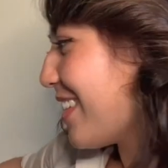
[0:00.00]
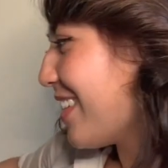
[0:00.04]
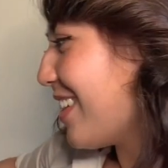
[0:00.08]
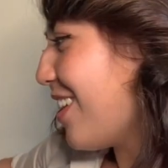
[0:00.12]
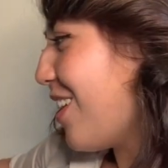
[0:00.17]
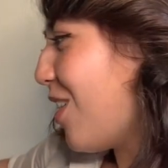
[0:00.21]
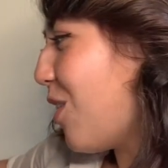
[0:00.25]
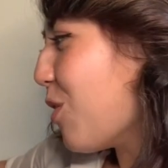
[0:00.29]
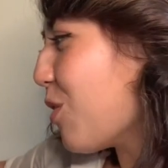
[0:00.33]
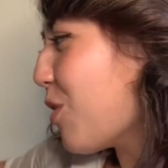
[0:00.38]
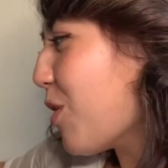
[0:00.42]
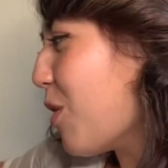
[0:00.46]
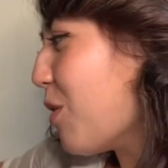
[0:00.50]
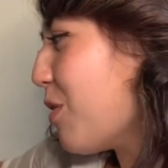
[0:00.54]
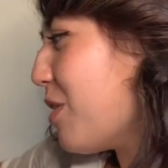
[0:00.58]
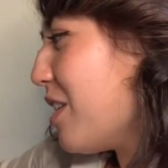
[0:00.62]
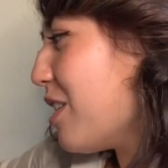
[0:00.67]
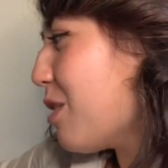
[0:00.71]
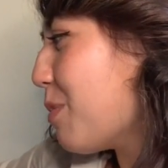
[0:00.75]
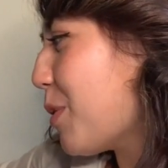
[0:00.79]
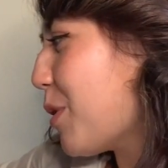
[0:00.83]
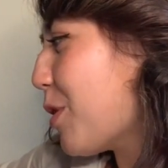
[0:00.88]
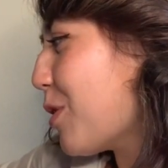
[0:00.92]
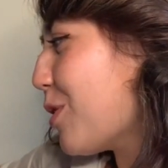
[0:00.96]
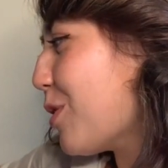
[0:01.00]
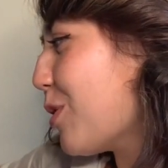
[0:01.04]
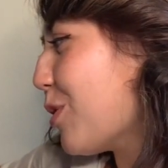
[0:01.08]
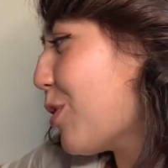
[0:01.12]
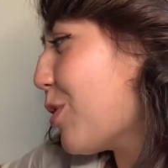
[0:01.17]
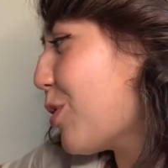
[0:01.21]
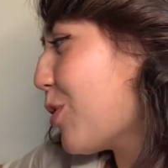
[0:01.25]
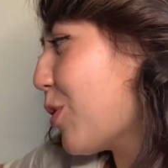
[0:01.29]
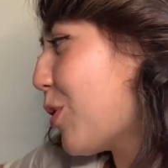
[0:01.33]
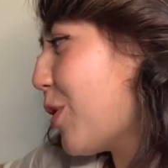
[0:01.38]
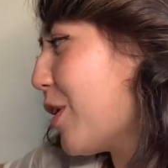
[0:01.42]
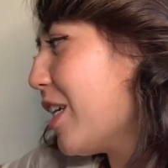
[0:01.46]
Although these personal
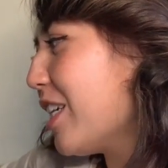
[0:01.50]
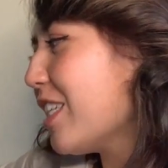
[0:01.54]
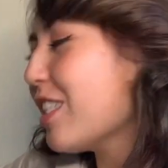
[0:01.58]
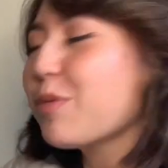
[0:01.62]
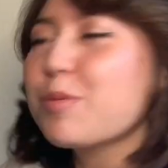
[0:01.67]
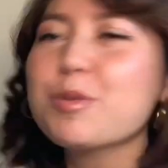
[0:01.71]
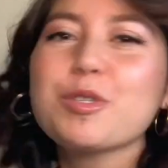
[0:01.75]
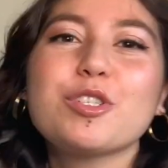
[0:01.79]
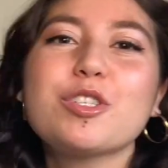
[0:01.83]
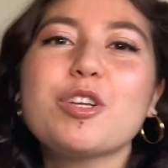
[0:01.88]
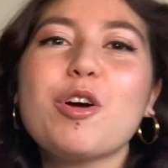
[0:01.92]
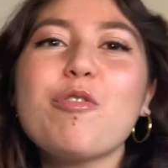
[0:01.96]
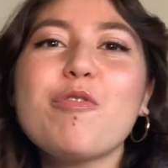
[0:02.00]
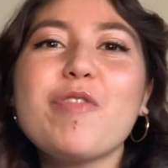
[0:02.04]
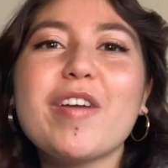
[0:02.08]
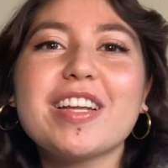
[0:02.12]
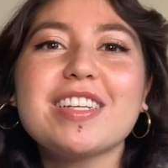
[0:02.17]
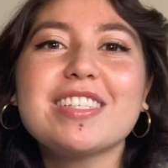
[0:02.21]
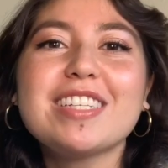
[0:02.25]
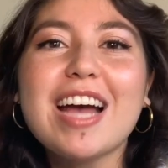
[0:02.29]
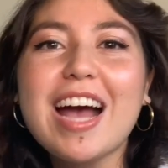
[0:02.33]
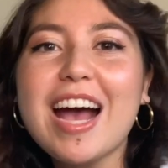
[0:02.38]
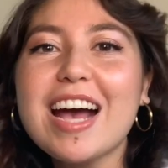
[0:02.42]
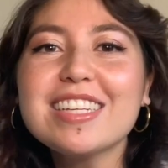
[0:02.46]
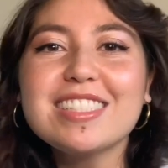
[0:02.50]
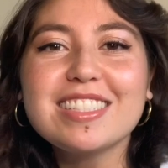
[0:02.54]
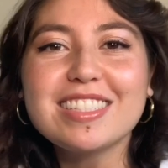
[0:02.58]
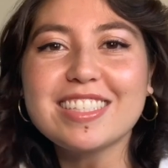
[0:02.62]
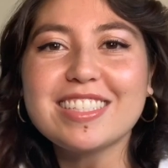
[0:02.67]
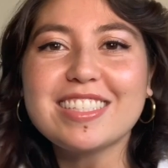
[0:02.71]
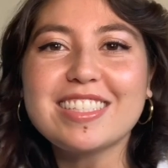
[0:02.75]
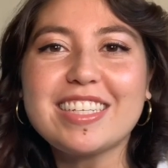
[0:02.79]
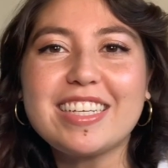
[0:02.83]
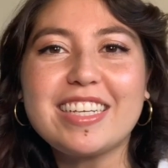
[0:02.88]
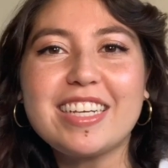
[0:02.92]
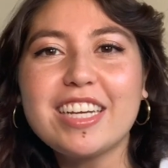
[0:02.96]
stories were so fantastic
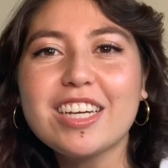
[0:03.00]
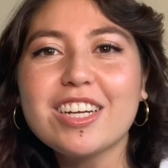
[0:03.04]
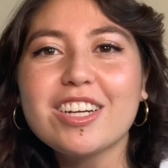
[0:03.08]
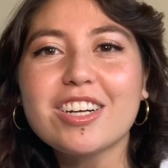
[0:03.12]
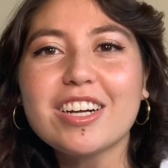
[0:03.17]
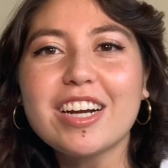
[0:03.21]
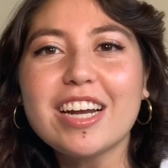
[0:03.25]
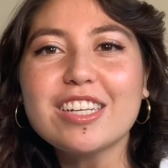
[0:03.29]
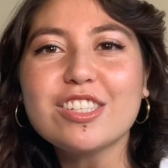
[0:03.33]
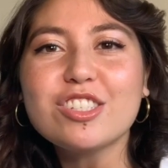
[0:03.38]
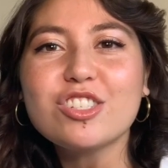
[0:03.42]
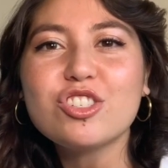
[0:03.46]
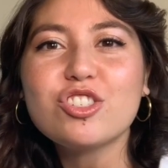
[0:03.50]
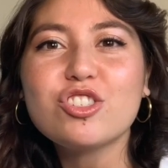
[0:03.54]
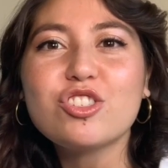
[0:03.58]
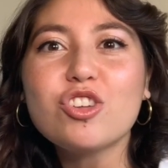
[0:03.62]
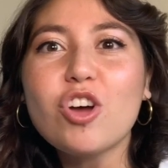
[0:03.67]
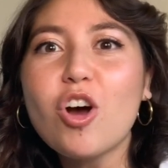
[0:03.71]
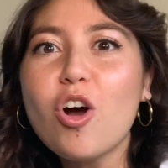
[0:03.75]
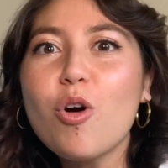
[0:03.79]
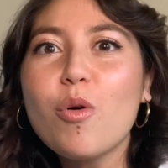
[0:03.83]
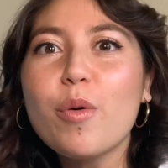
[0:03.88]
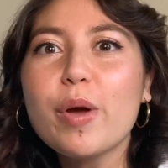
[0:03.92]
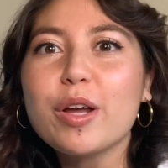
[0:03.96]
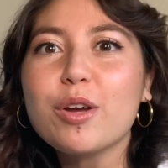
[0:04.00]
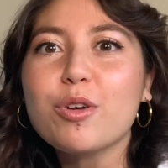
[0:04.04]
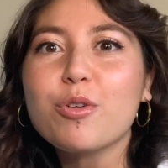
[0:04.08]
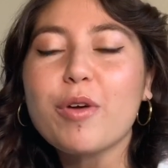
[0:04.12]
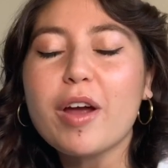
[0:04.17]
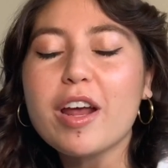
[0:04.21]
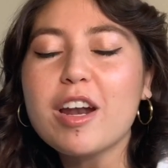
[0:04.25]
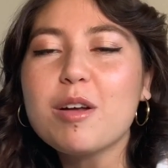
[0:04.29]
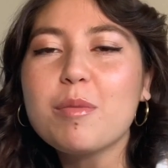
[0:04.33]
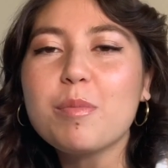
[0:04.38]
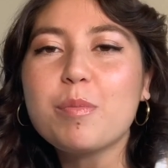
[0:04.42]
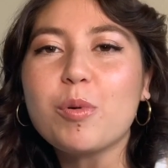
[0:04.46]
to hear and so
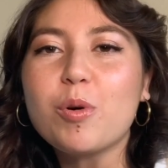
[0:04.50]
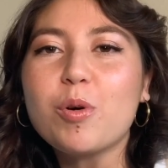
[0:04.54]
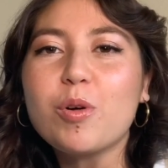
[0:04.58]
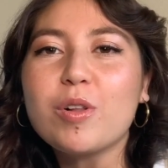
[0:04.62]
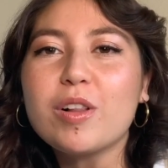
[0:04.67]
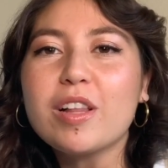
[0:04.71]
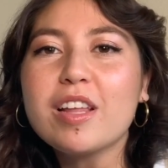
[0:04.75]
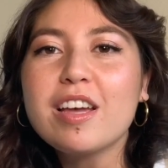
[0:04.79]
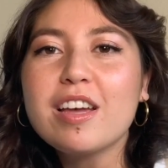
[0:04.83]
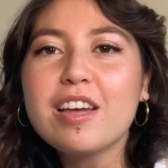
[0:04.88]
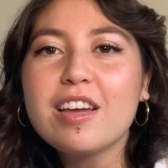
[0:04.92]
incredible,